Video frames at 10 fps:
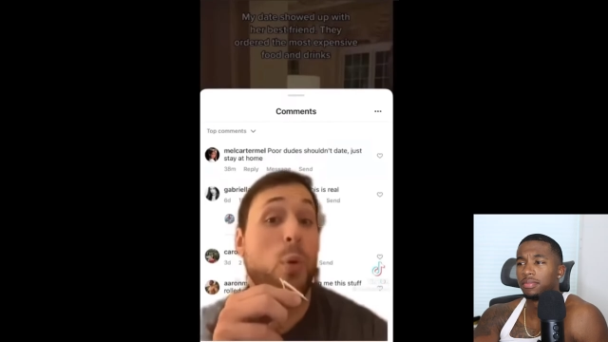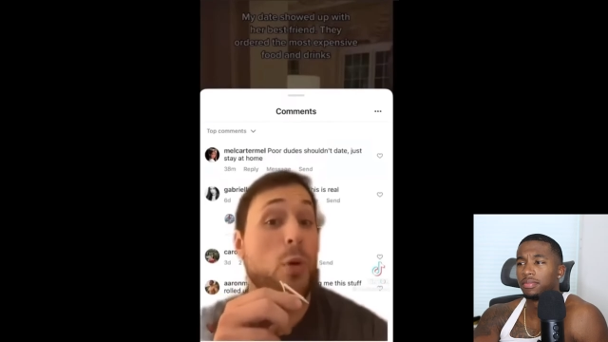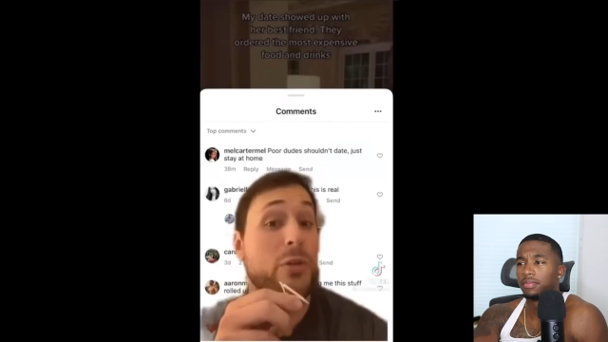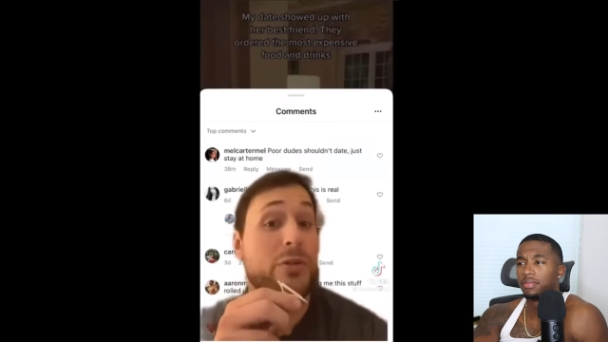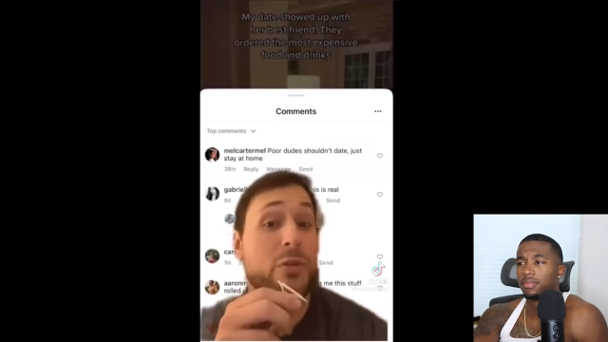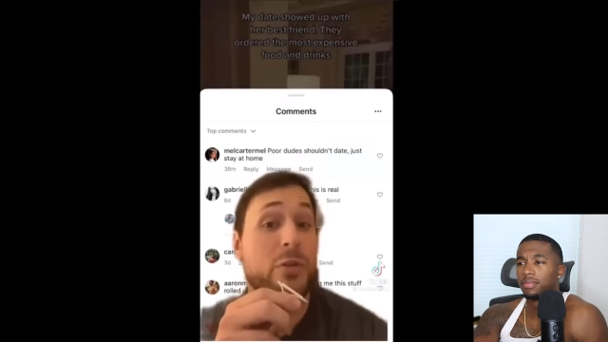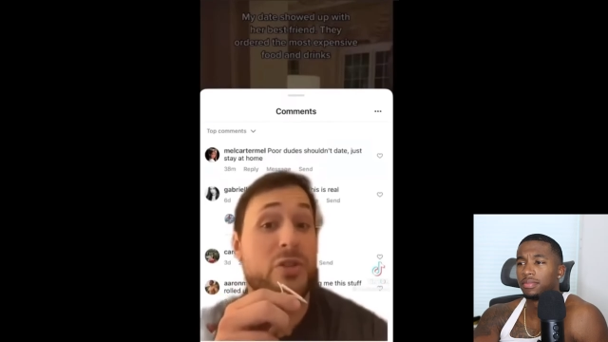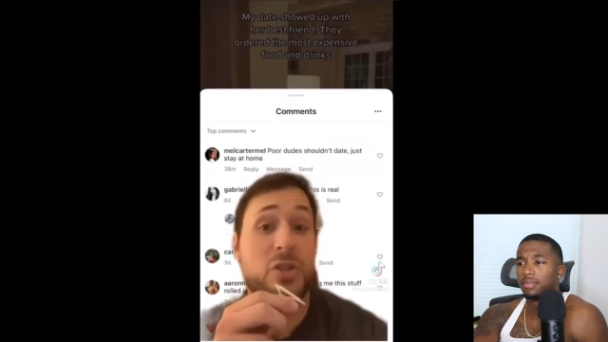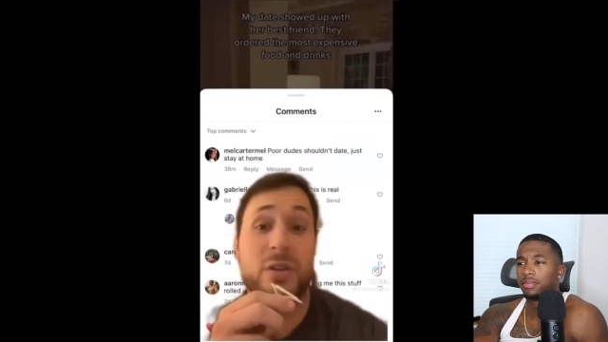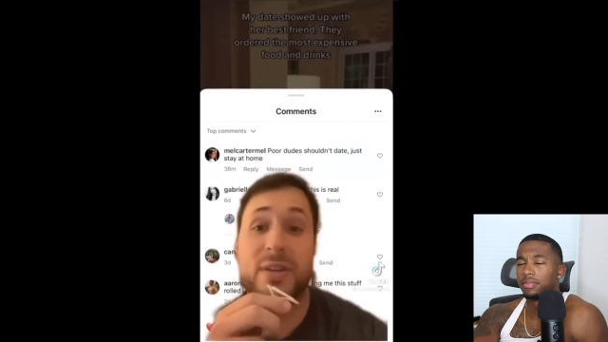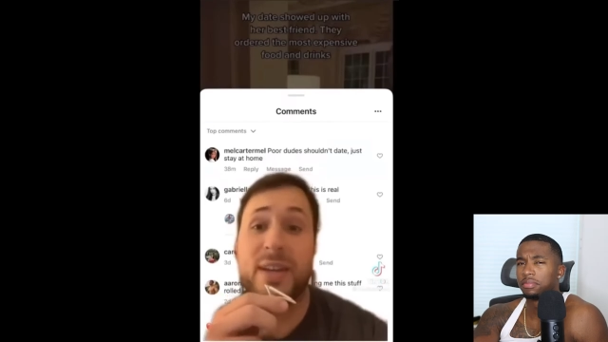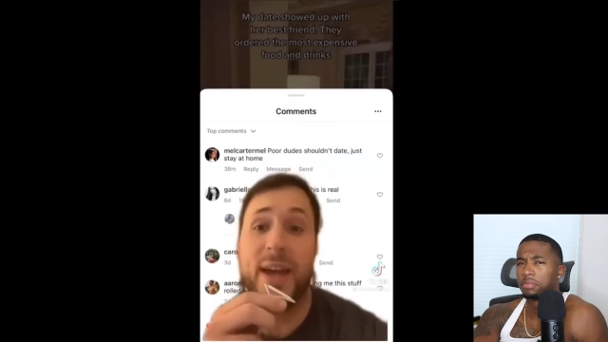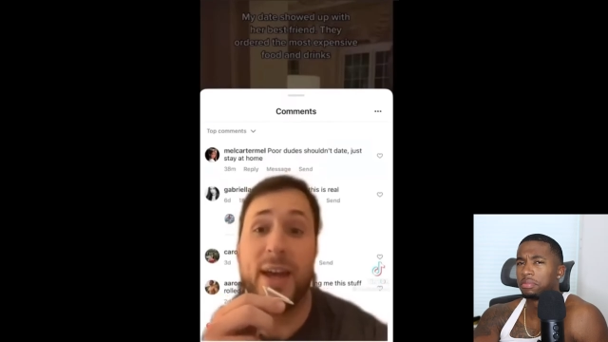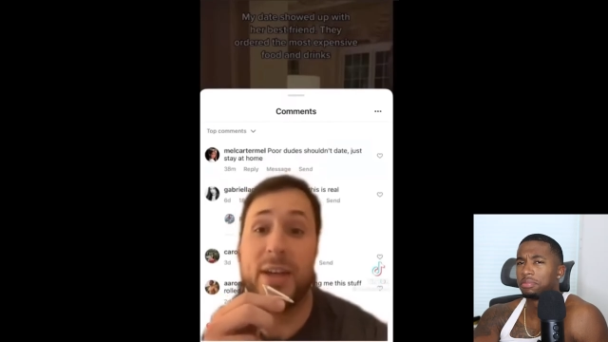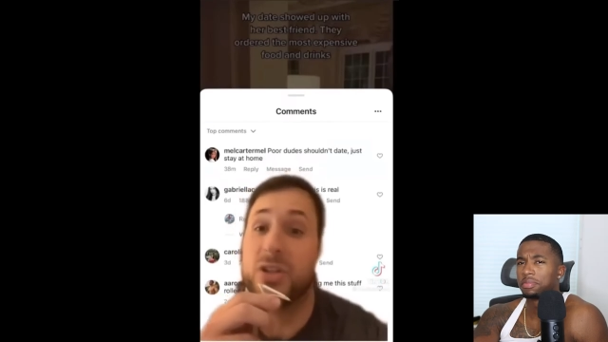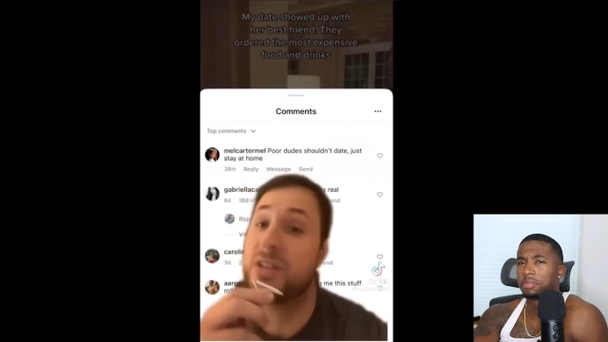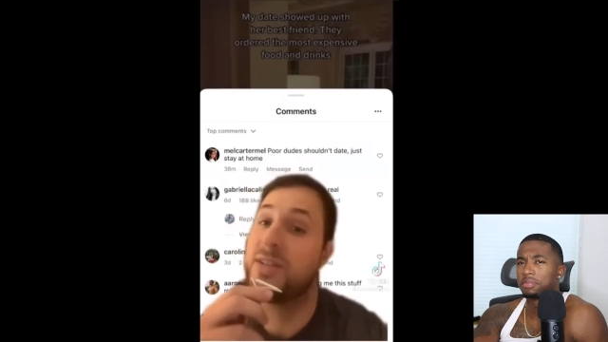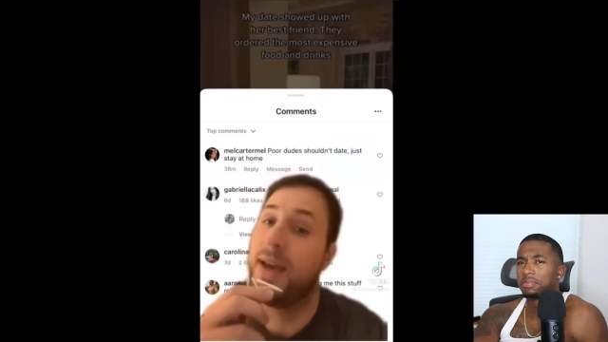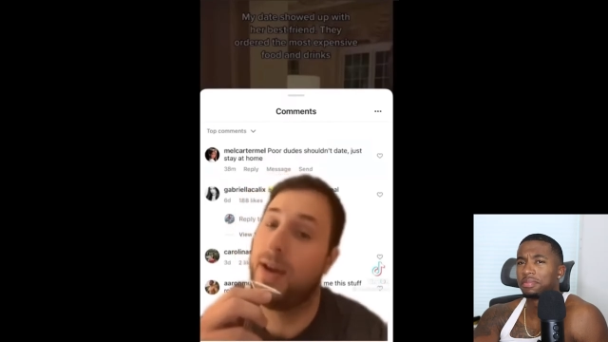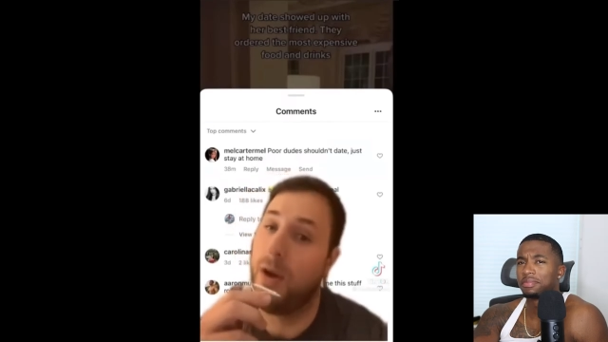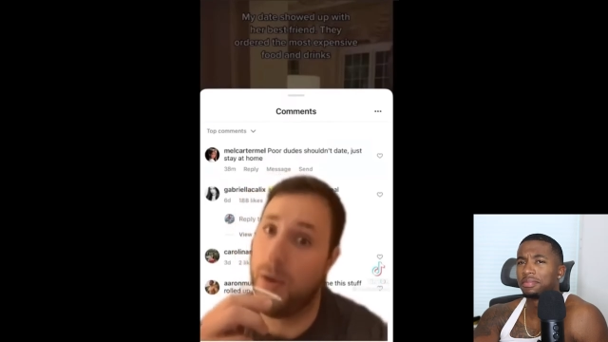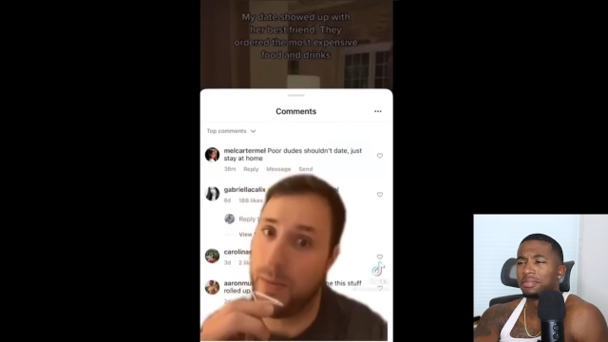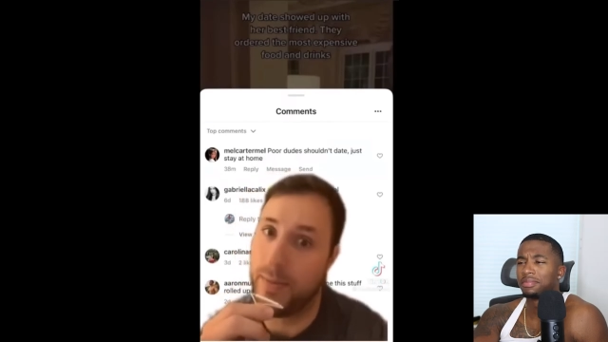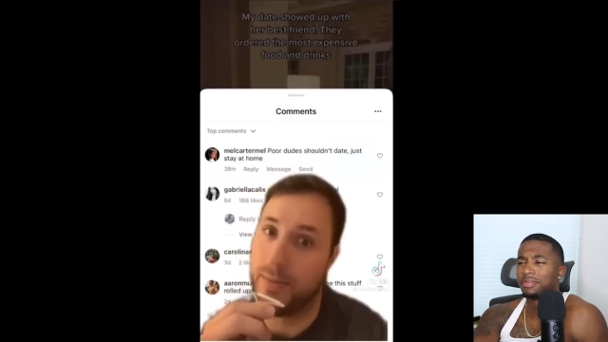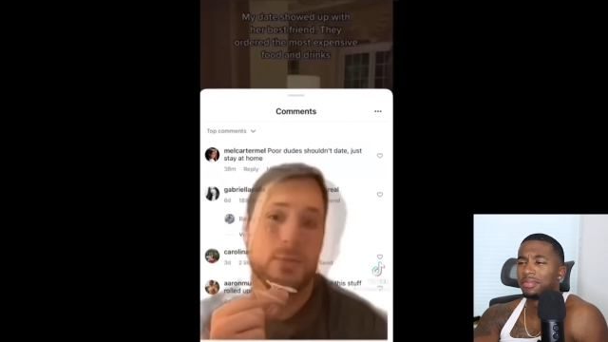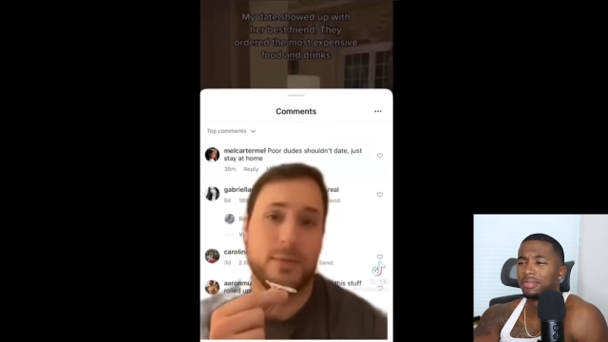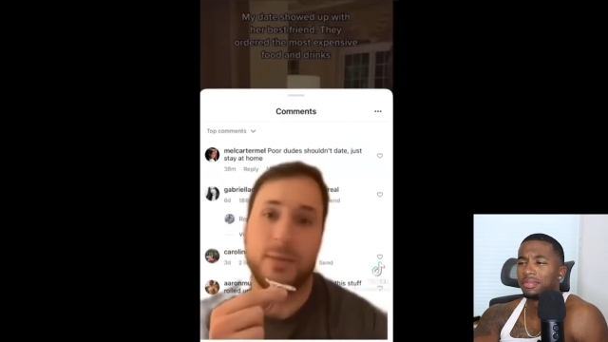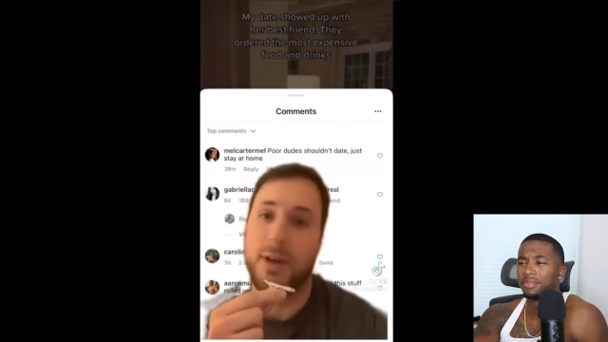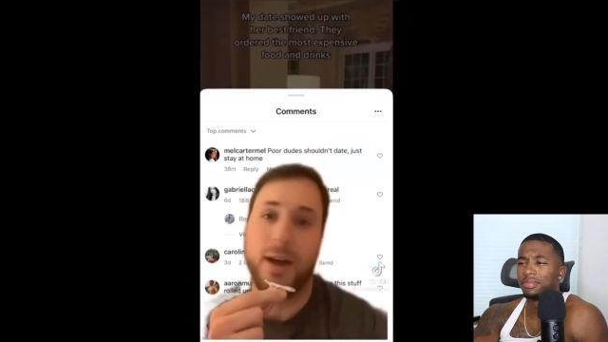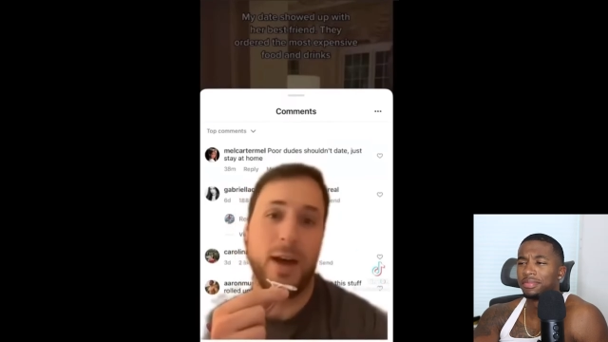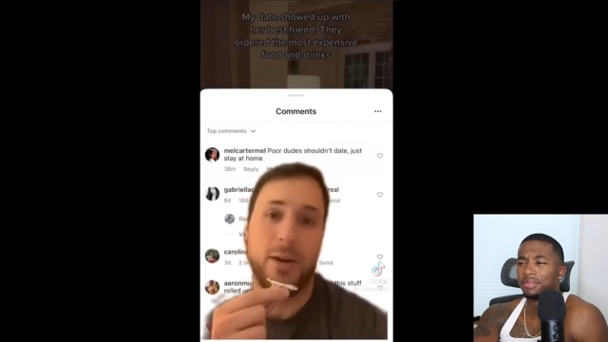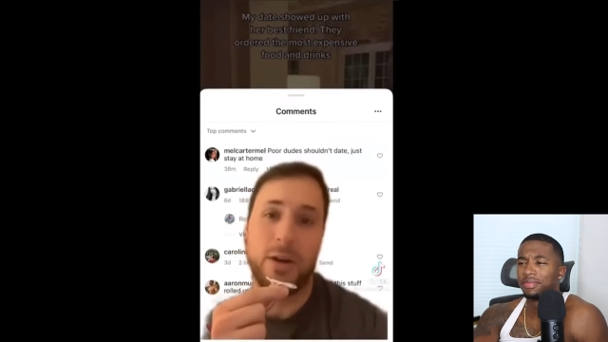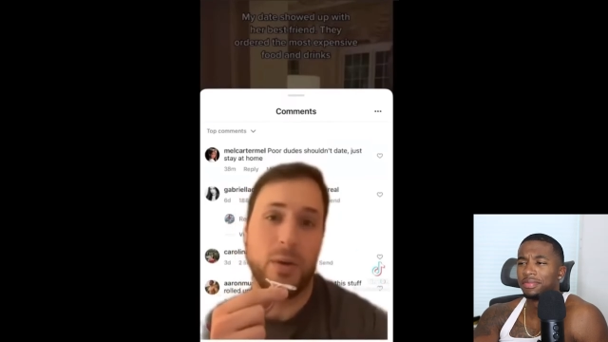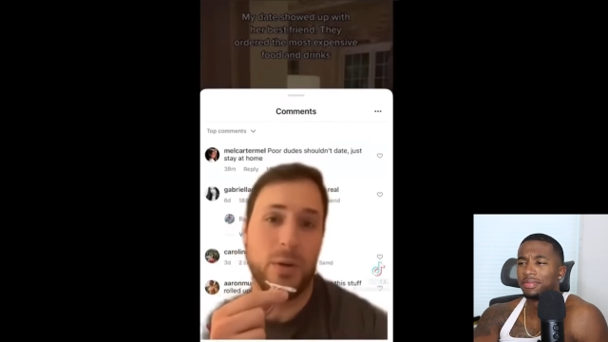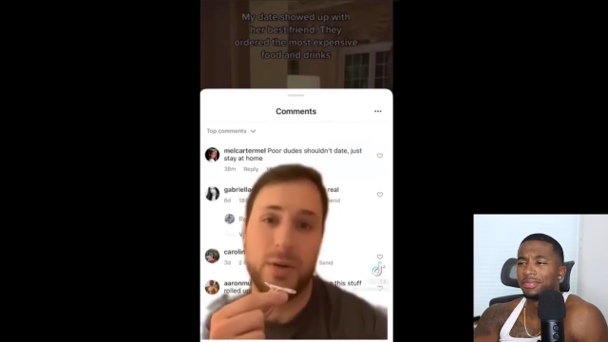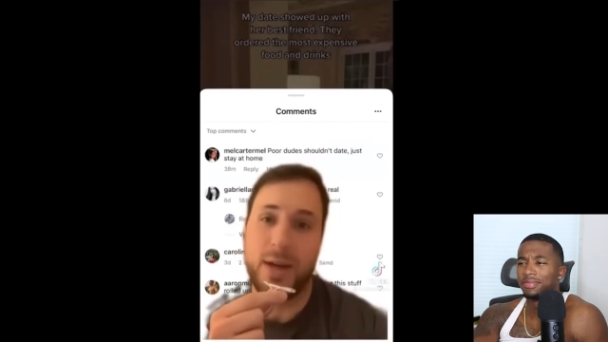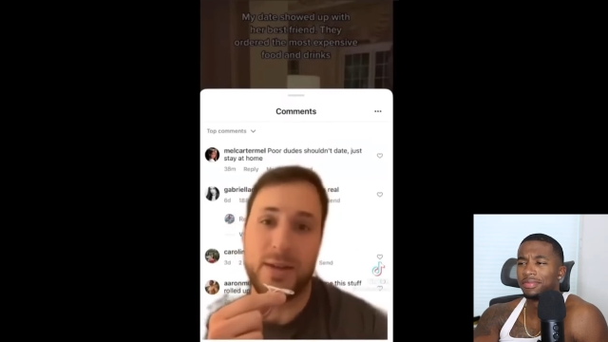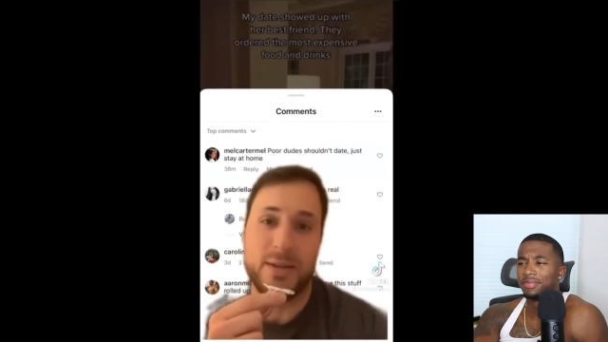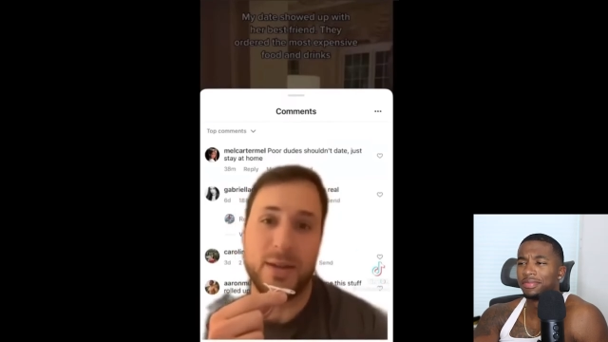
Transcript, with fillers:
Speaker 1: poor dudes shouldn't date, just stay at home. I don't know, what do you guys